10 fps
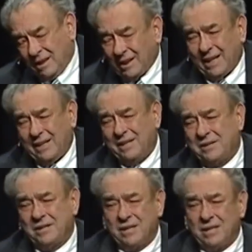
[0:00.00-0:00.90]
Now, again,
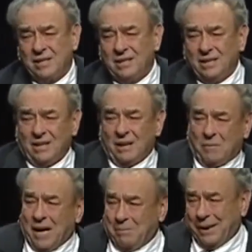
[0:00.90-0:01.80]
this is not
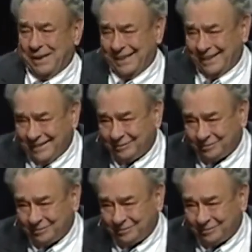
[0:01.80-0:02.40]
my opinion.